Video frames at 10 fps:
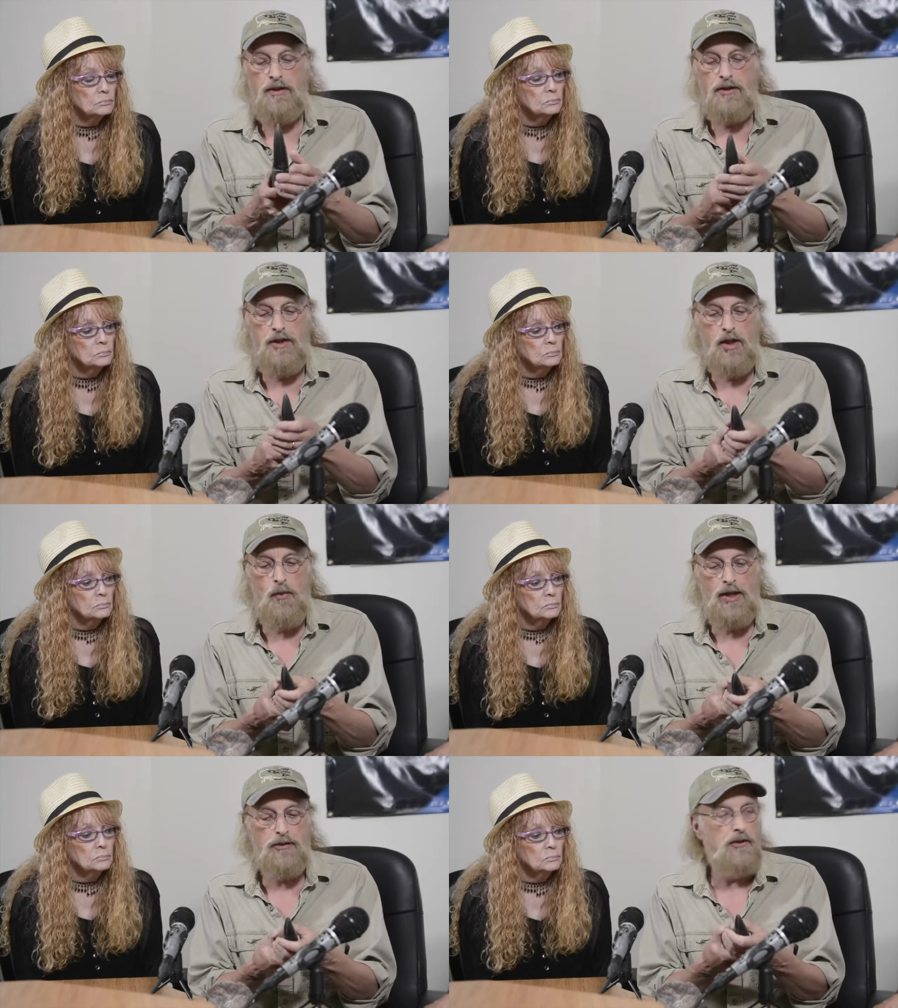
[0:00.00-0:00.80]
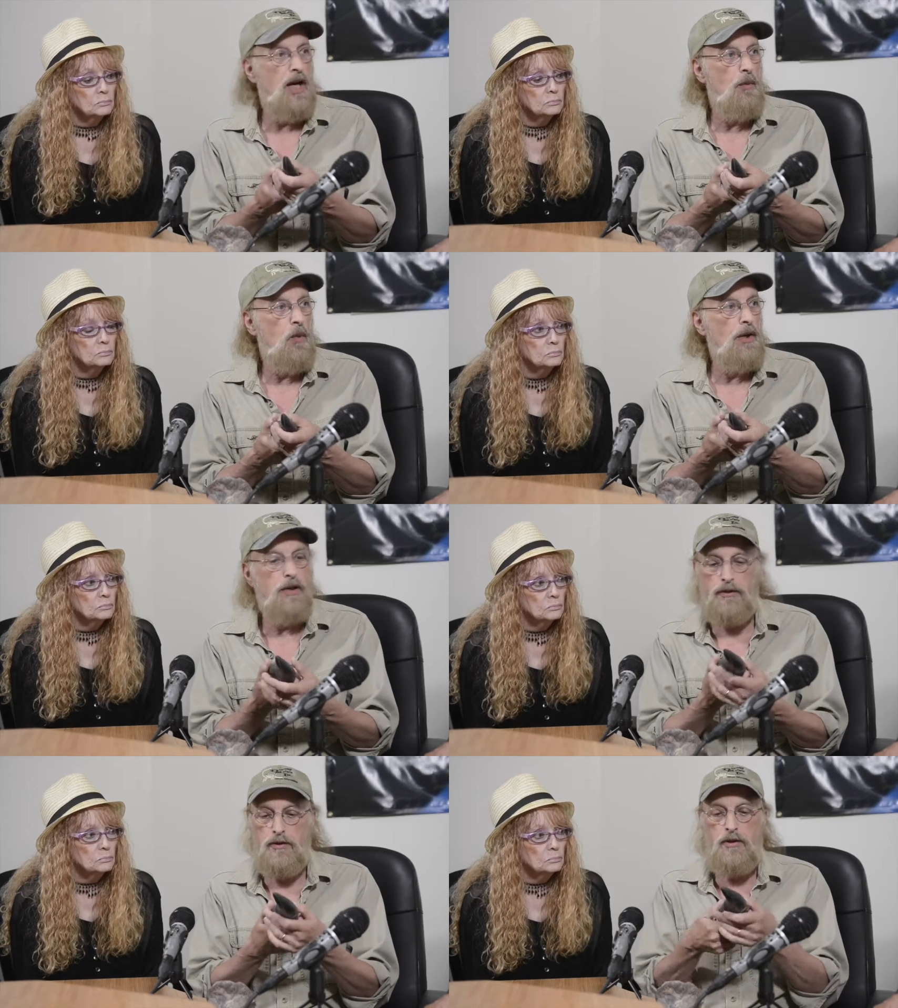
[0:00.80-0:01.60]
Speaker 1: The T Rex has got one
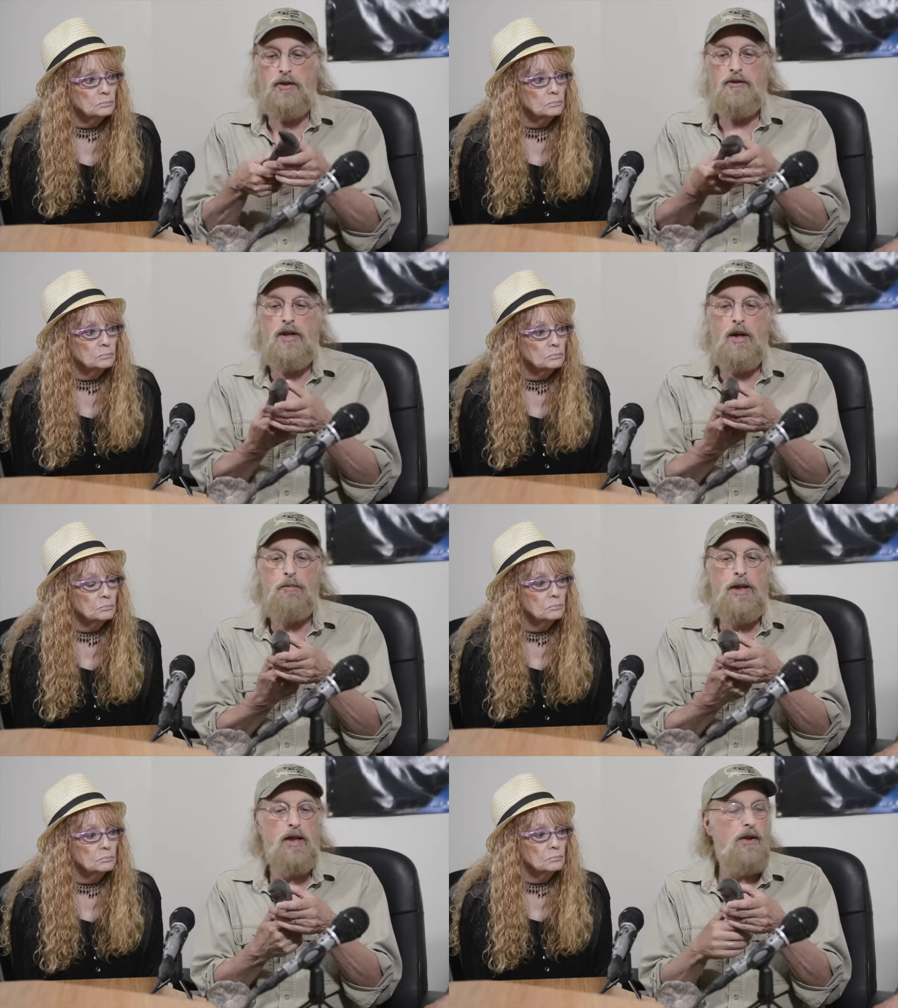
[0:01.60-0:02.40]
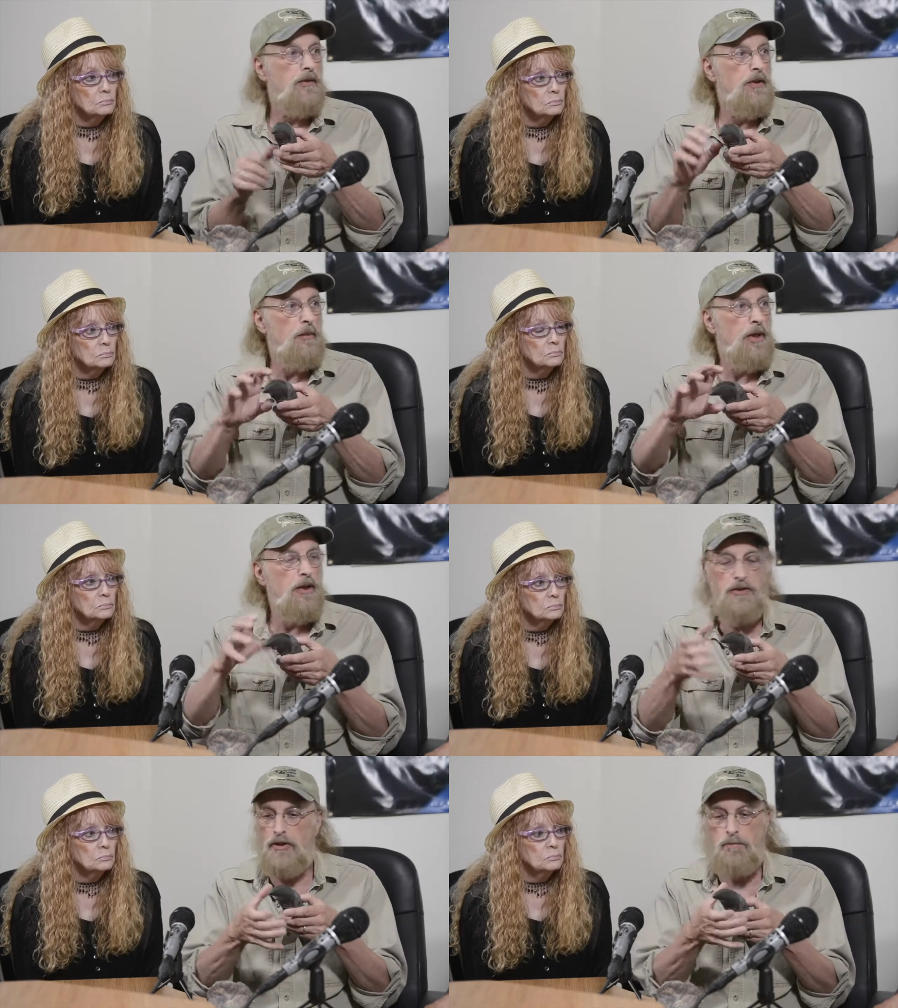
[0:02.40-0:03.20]
that's you can see how big it is. Okay. I mean,
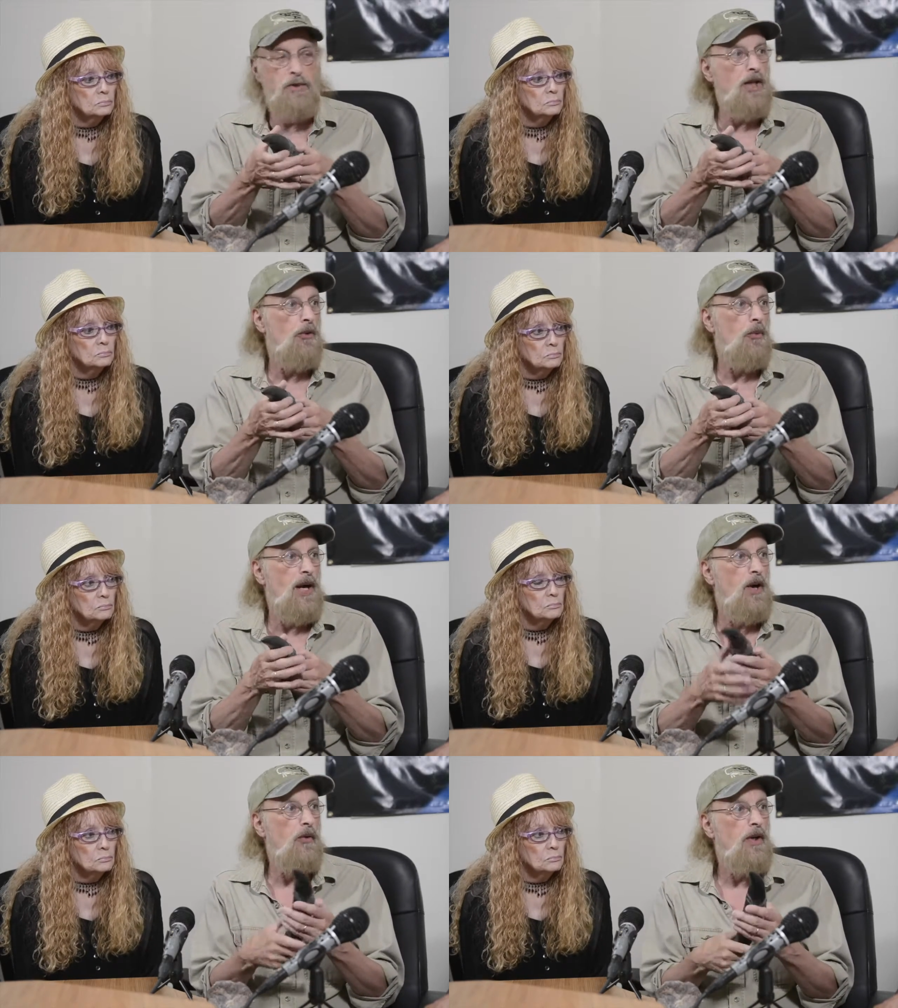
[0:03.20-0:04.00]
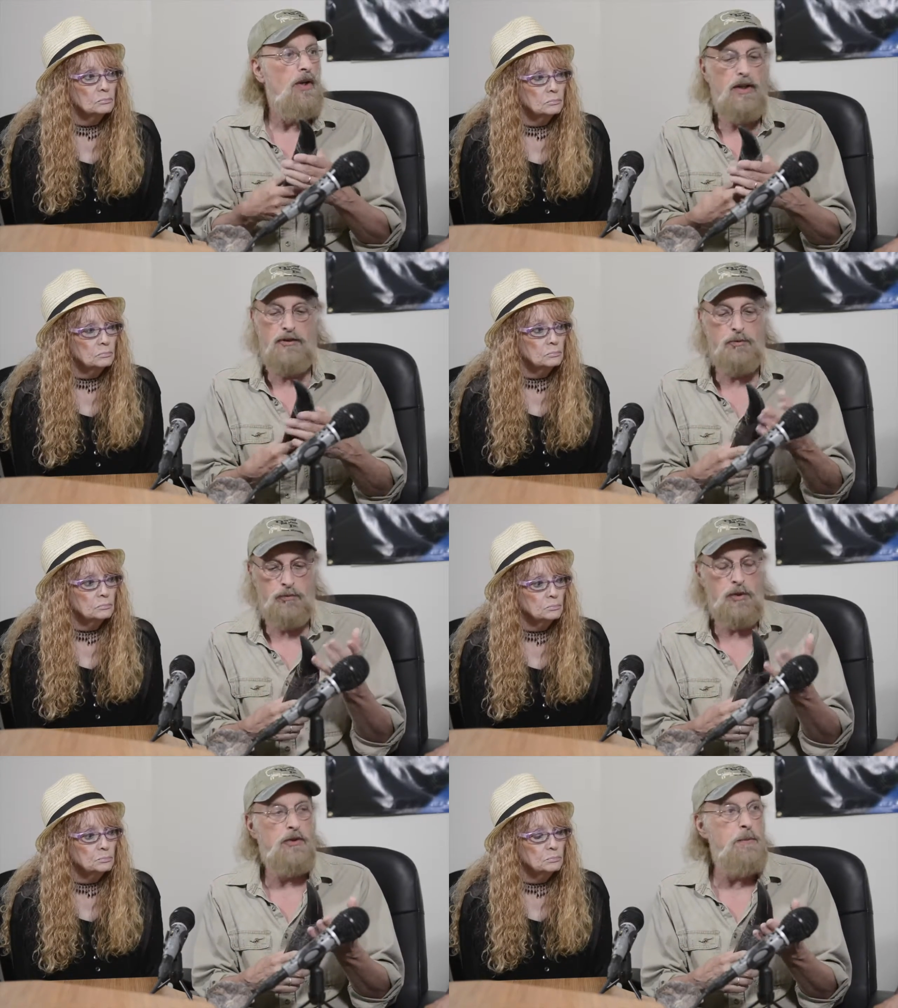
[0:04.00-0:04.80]
it's just big and round. It's
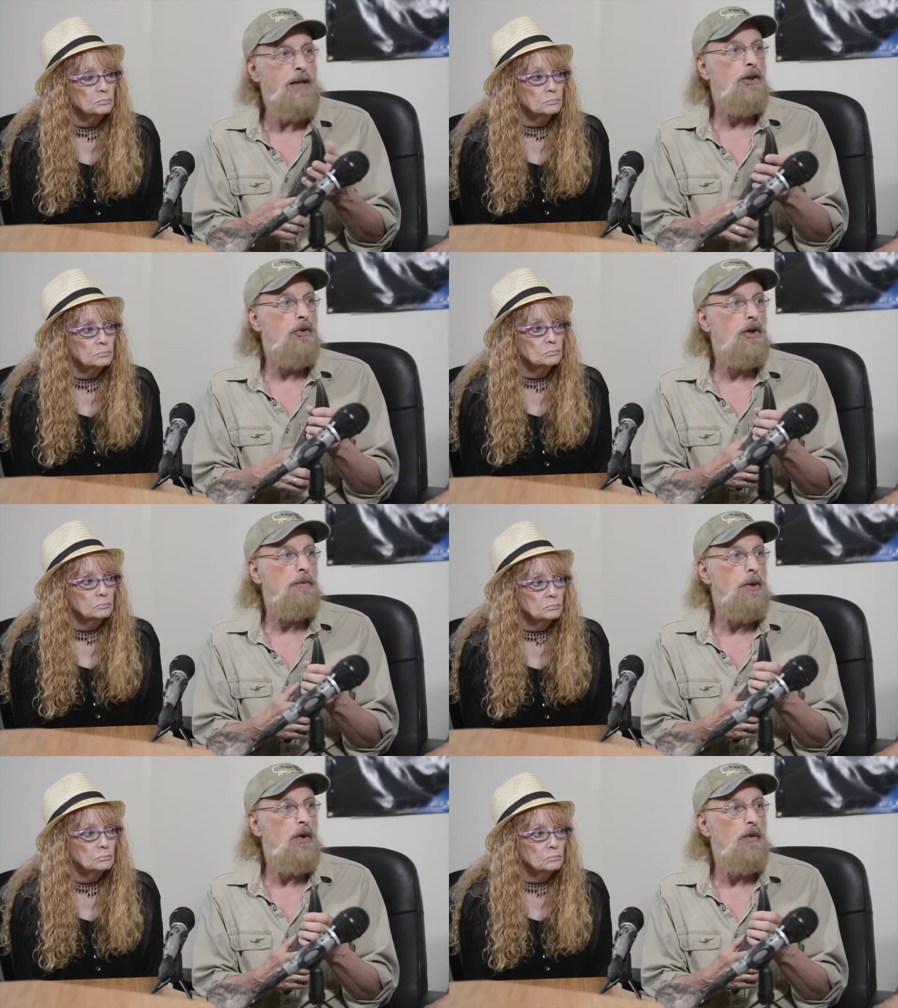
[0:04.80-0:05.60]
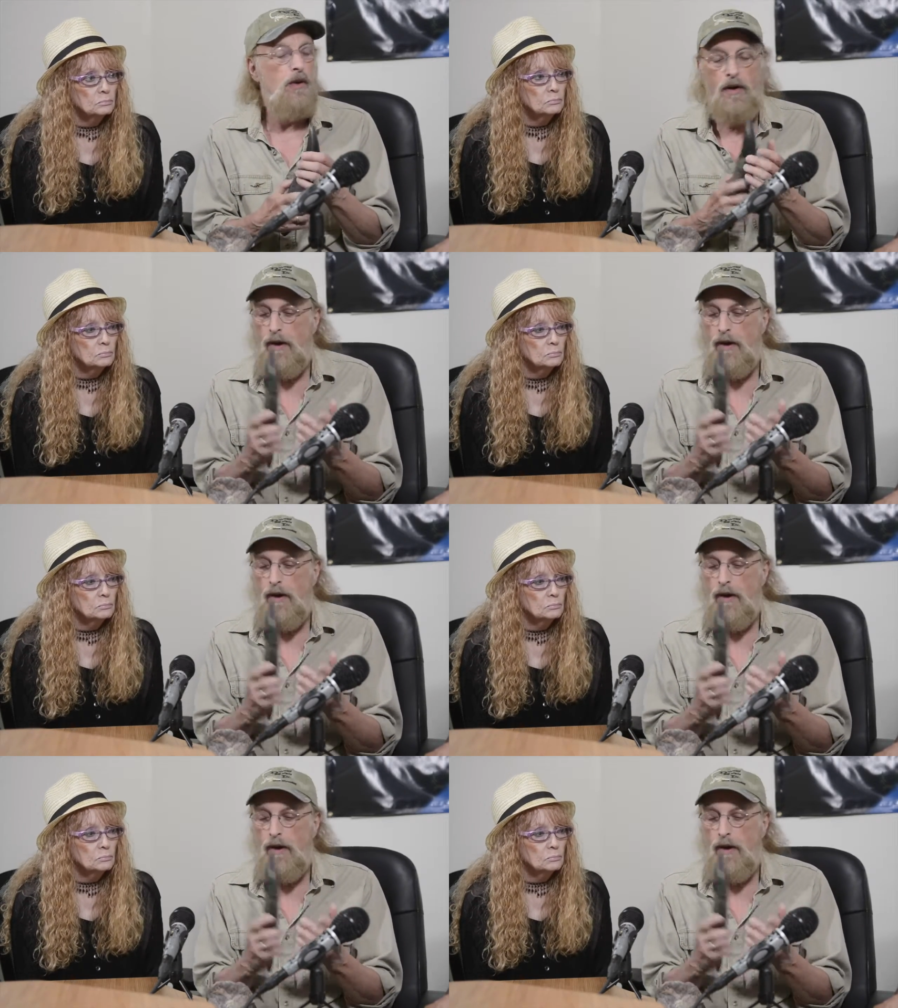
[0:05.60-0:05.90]
it's made to crush bone.